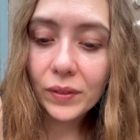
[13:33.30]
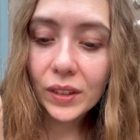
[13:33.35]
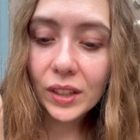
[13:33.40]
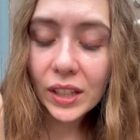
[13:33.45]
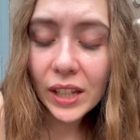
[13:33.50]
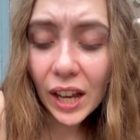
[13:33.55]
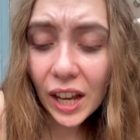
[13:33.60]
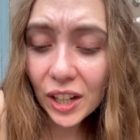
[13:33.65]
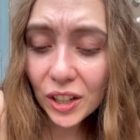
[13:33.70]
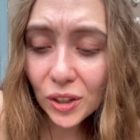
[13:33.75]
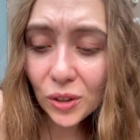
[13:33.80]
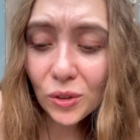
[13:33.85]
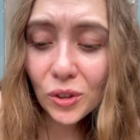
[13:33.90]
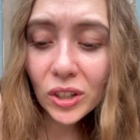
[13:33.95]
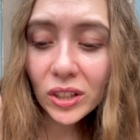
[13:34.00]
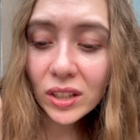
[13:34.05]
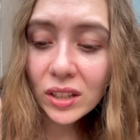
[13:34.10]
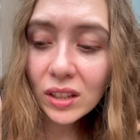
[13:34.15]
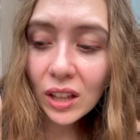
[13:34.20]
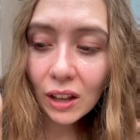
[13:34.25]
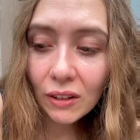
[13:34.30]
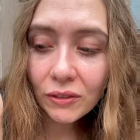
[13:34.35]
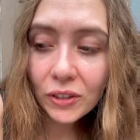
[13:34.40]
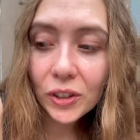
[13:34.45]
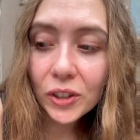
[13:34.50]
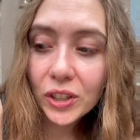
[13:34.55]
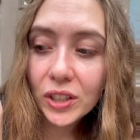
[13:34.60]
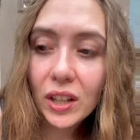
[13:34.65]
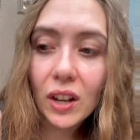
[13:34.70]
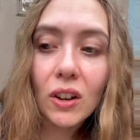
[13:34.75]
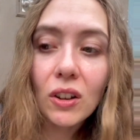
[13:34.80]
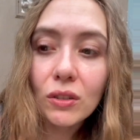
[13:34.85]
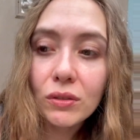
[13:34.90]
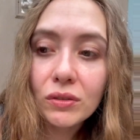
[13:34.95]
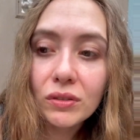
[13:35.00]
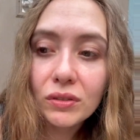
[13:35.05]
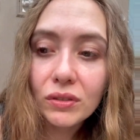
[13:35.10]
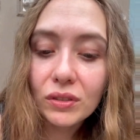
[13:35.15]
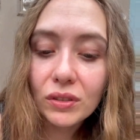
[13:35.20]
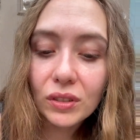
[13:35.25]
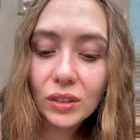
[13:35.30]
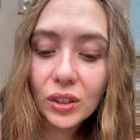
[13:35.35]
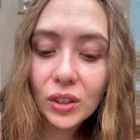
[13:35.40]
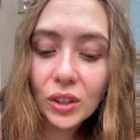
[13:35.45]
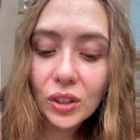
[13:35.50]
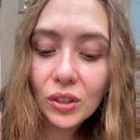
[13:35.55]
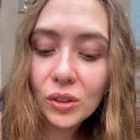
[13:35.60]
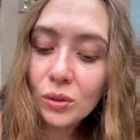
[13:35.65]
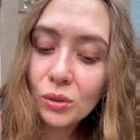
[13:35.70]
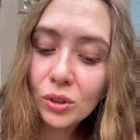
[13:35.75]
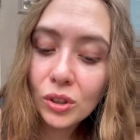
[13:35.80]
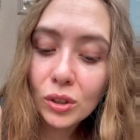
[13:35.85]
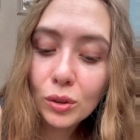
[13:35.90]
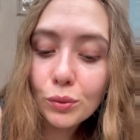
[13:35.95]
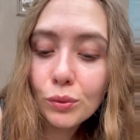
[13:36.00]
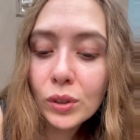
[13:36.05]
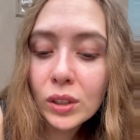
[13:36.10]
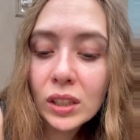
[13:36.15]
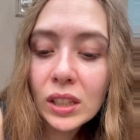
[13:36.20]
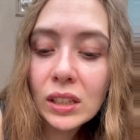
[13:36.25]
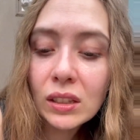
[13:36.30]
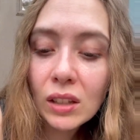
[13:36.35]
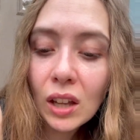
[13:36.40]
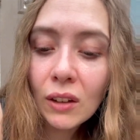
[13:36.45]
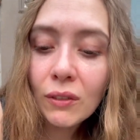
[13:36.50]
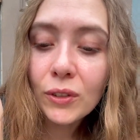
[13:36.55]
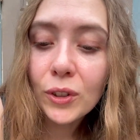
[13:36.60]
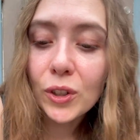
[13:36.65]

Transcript: Yeah, you just love yourself. You just really love